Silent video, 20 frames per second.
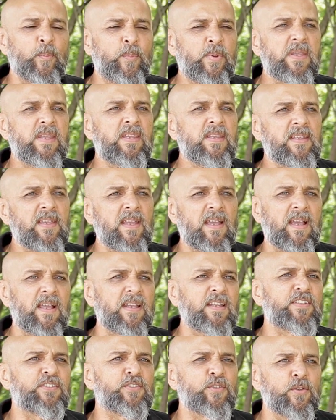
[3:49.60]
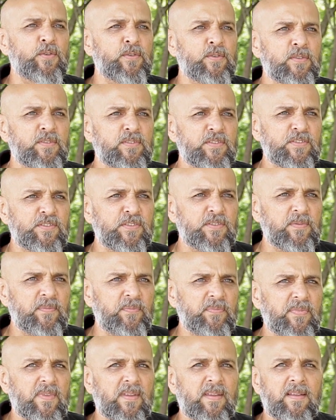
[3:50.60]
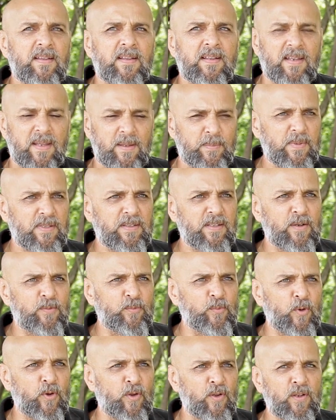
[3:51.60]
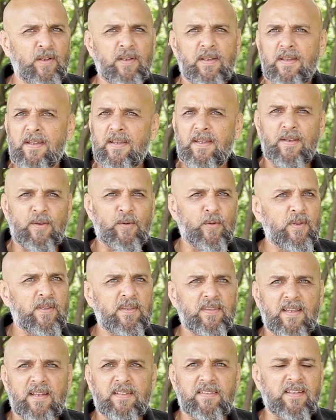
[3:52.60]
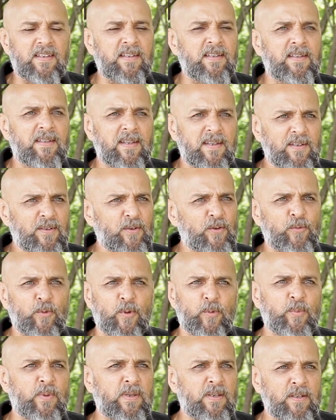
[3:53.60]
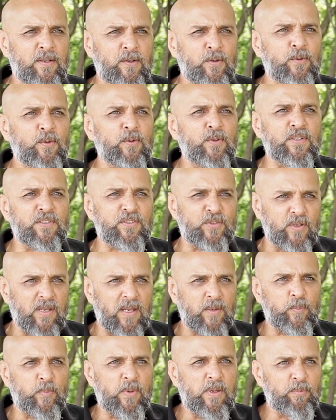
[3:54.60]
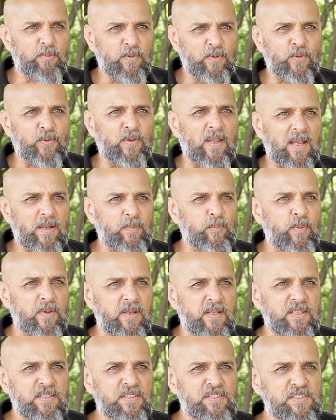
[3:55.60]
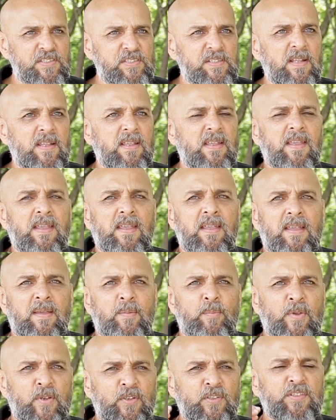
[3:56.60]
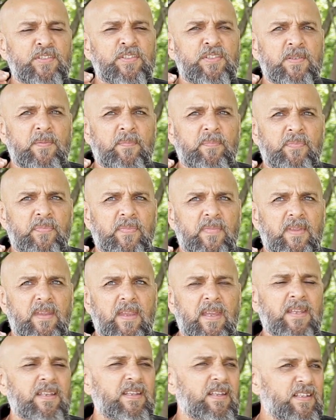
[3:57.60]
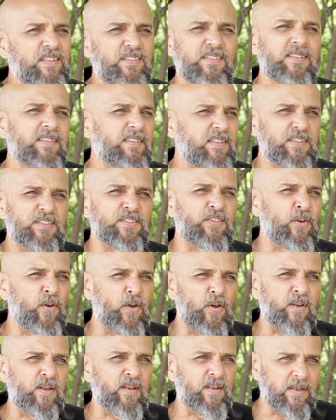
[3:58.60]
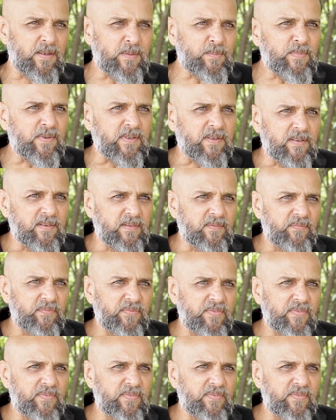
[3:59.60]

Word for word: being Alex Honnold's, climbing that wall, knowing that the intent of what we do is to get people to that place because it isn't just rock climbing.